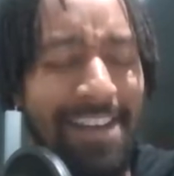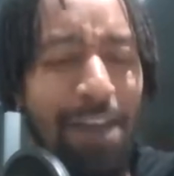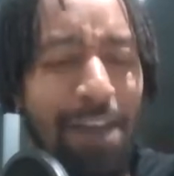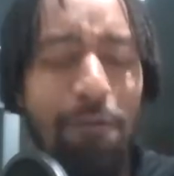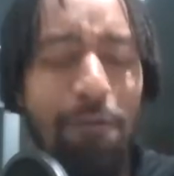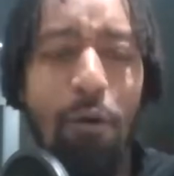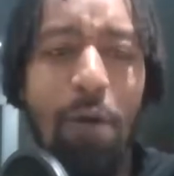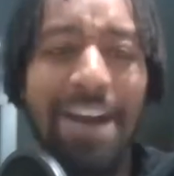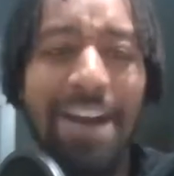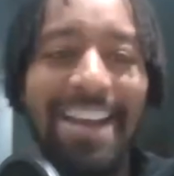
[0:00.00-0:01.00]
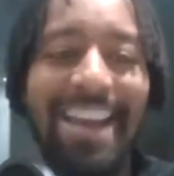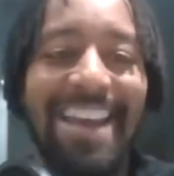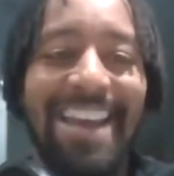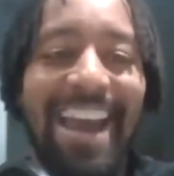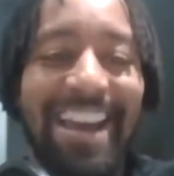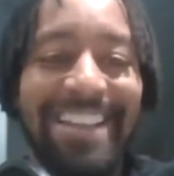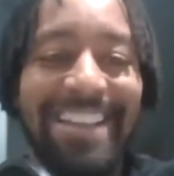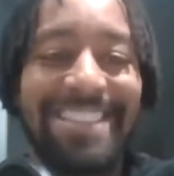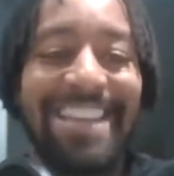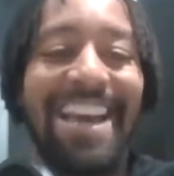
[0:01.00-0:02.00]
Yeah, 4-1 in the
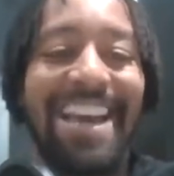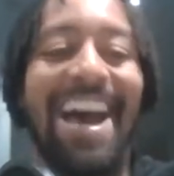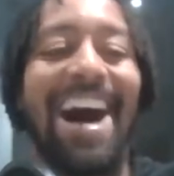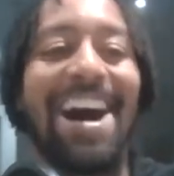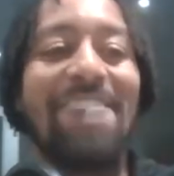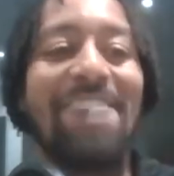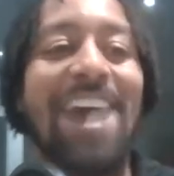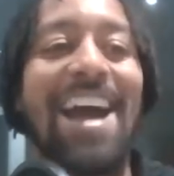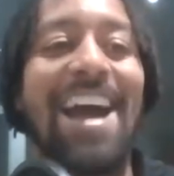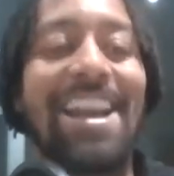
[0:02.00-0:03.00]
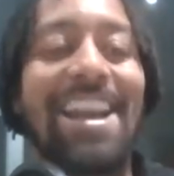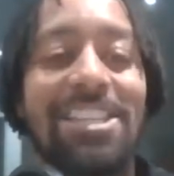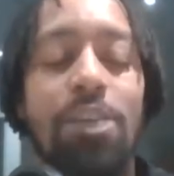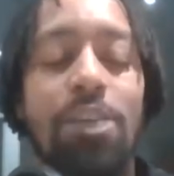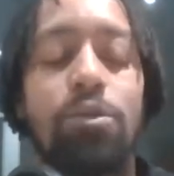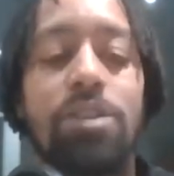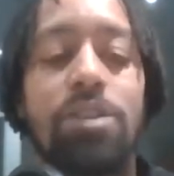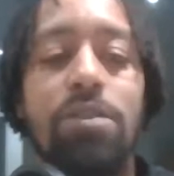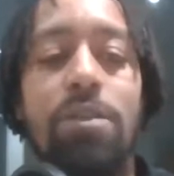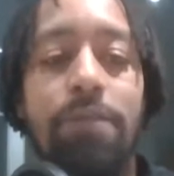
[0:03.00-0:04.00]
end. And so do
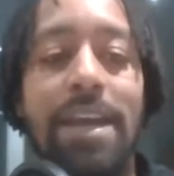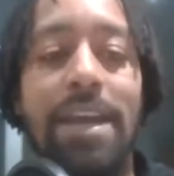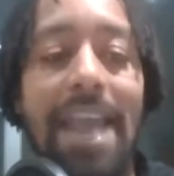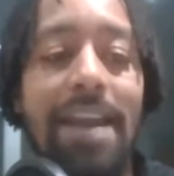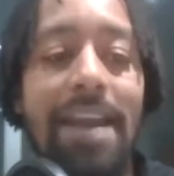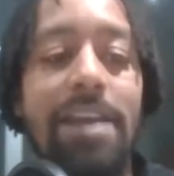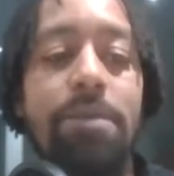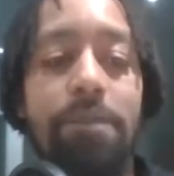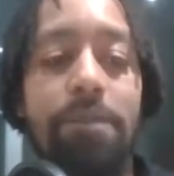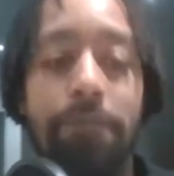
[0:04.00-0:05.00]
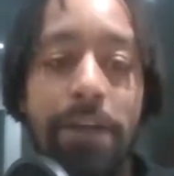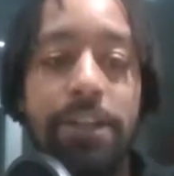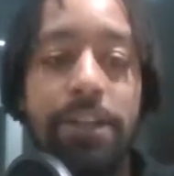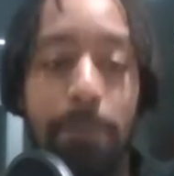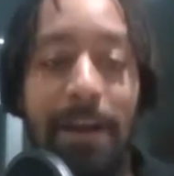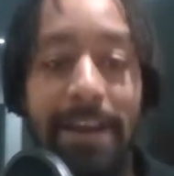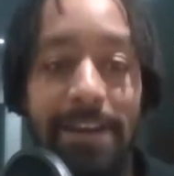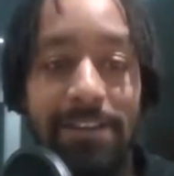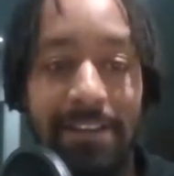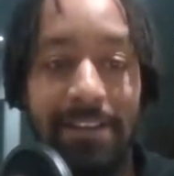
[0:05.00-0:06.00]
you think any of the fringe
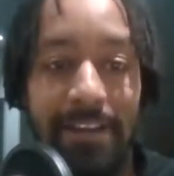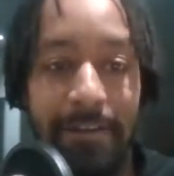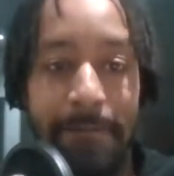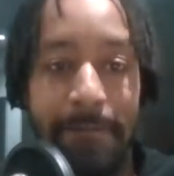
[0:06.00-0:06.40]
players